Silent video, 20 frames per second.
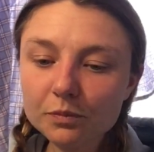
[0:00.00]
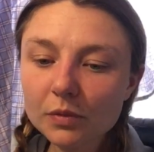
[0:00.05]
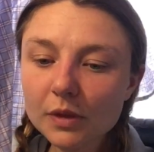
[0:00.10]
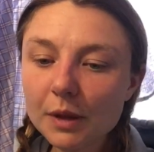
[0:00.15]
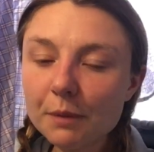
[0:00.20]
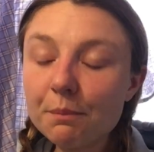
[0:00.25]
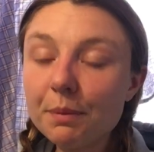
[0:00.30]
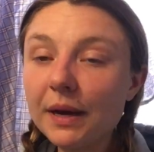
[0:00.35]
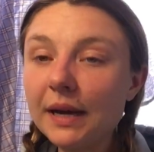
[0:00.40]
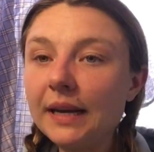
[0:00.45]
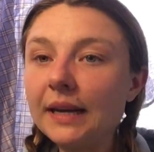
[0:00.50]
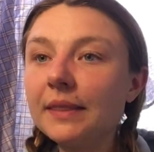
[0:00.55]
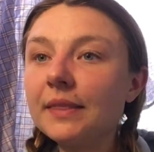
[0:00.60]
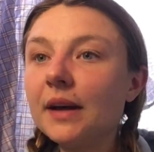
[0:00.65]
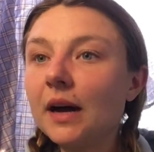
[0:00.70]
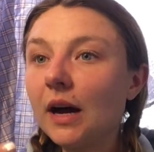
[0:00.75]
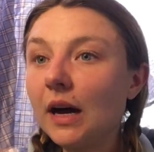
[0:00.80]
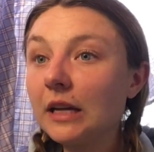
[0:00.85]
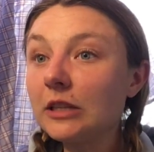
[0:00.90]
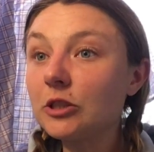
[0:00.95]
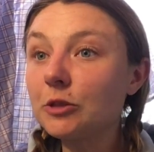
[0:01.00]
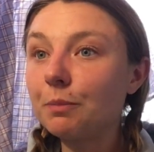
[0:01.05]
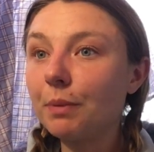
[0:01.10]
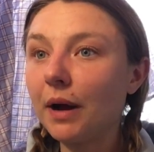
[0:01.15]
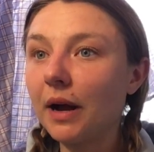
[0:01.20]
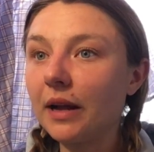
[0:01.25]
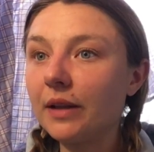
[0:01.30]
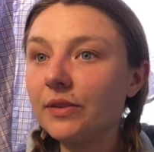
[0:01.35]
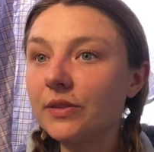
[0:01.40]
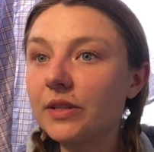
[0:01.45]
But the
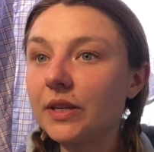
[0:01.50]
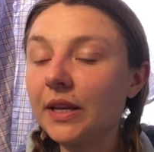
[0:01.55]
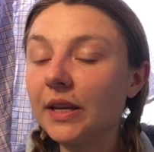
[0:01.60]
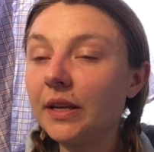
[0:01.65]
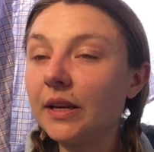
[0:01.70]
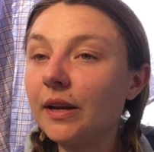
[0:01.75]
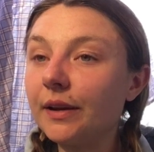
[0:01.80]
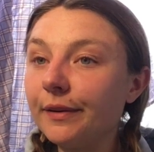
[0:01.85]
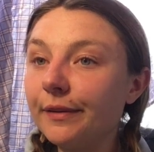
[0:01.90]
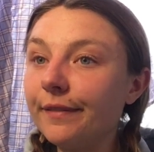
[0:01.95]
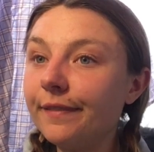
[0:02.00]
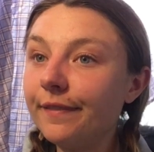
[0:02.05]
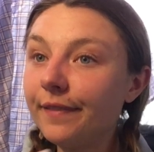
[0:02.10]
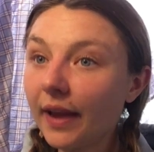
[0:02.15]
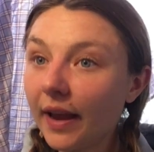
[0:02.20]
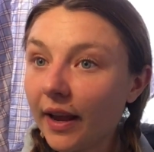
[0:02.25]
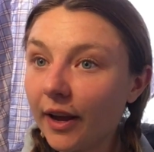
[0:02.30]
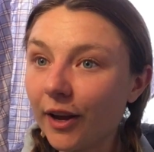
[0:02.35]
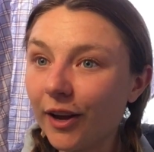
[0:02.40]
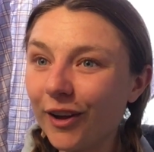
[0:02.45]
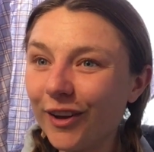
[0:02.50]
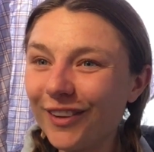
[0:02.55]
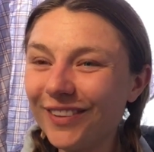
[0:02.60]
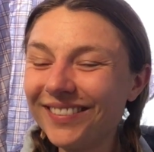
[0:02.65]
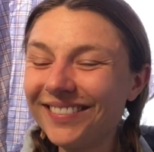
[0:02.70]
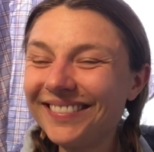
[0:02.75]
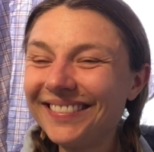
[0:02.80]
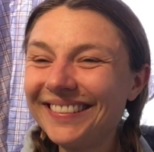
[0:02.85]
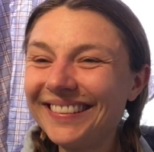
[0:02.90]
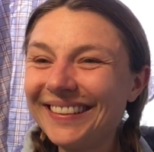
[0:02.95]
hotspots can
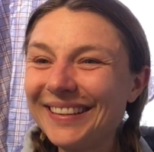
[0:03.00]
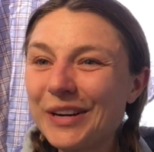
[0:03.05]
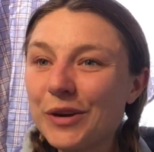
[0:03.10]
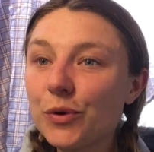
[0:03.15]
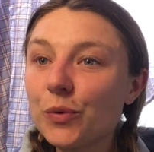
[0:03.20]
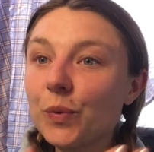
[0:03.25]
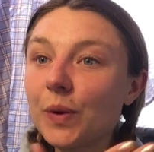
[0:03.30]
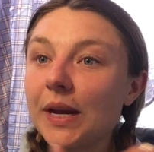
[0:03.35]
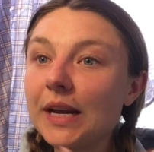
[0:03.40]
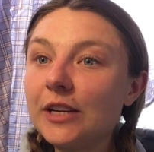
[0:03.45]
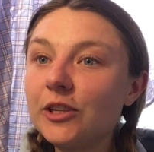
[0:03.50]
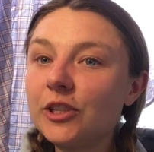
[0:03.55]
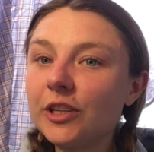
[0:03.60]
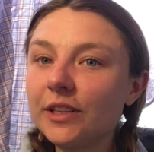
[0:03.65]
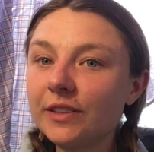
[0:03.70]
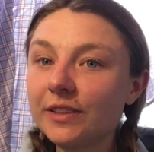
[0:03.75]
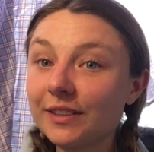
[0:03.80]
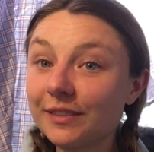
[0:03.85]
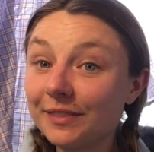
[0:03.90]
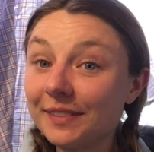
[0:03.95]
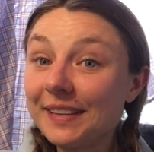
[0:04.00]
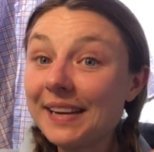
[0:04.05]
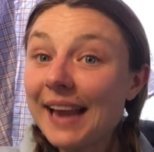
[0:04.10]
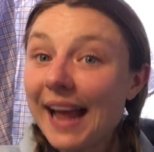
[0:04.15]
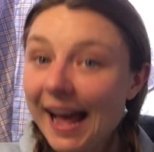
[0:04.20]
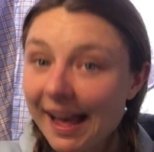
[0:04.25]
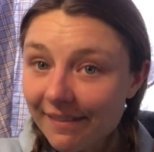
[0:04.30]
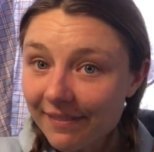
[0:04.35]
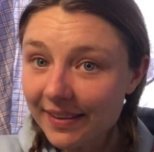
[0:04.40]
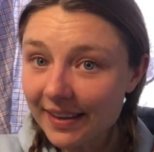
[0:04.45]
unveil regions of
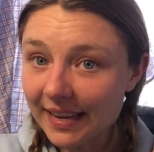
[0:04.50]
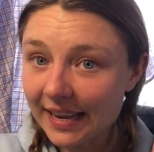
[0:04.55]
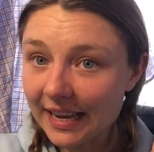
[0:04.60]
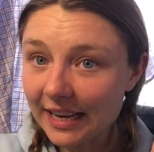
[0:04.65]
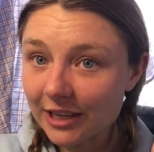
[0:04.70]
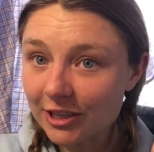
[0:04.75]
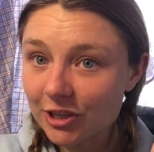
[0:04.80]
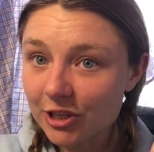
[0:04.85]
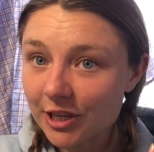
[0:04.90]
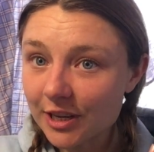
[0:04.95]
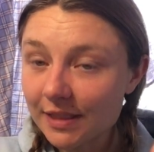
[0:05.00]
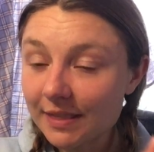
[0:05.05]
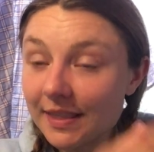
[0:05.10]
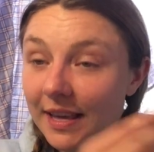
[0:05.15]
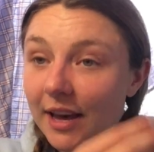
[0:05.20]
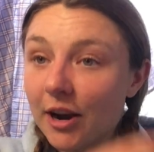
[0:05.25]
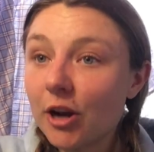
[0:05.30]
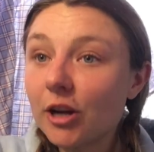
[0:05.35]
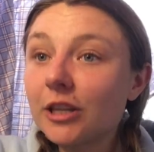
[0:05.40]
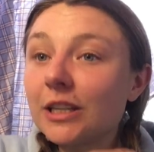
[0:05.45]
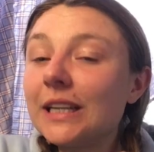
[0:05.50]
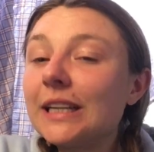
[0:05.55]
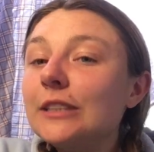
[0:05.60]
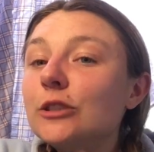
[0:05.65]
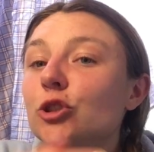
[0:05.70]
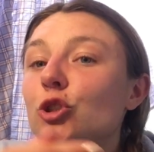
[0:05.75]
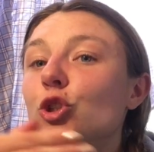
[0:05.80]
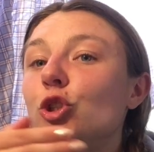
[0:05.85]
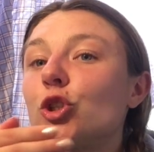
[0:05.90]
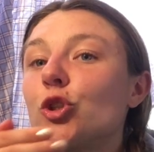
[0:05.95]
navigation that are
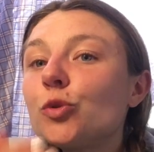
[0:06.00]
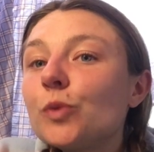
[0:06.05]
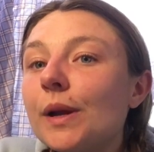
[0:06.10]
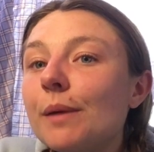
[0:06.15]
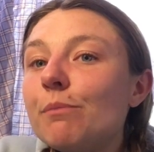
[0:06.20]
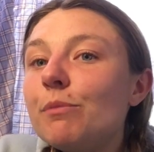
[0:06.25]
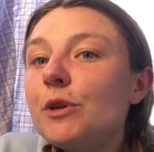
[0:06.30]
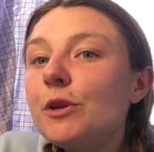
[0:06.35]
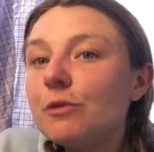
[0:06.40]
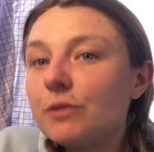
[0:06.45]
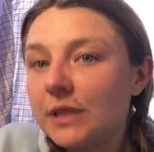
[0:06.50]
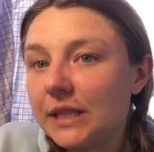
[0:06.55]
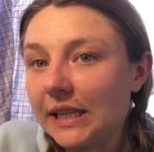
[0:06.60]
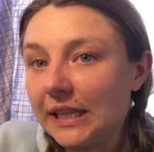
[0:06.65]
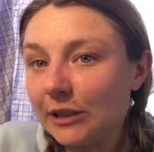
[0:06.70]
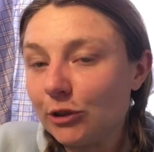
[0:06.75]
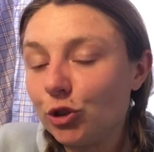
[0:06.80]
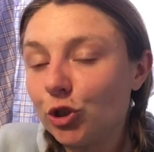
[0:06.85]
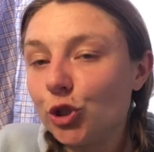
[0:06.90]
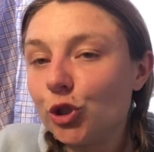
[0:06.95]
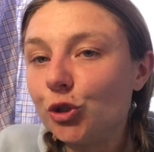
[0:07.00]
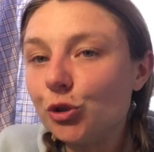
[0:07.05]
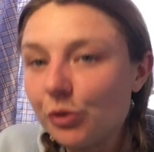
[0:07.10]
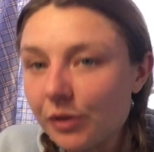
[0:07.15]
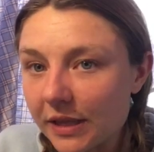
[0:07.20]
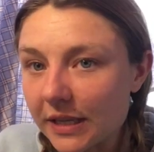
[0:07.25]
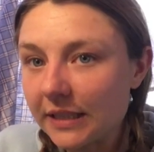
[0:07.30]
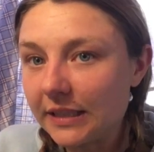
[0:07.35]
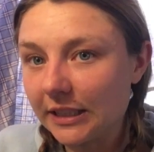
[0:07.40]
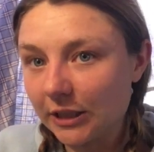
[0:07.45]
contributing to
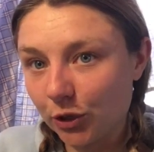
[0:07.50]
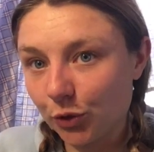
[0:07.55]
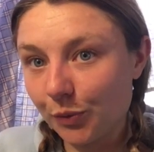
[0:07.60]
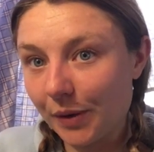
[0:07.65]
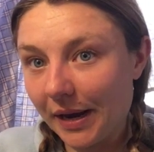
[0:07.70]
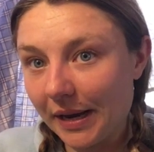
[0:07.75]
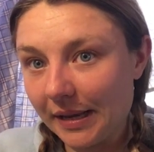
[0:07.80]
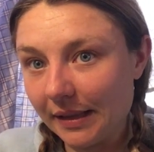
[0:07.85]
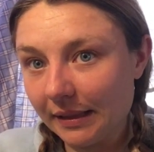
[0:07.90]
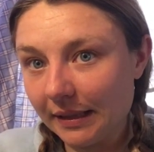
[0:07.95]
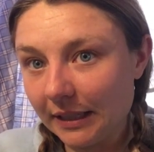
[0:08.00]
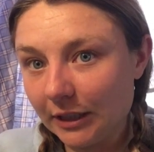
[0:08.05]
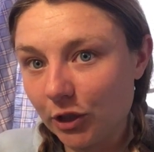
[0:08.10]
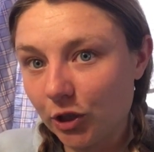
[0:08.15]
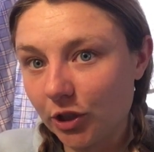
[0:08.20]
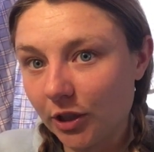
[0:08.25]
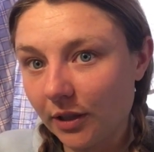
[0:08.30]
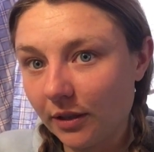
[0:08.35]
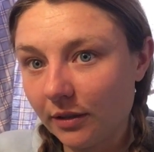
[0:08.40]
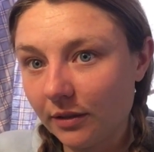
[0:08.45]
the dysregulation.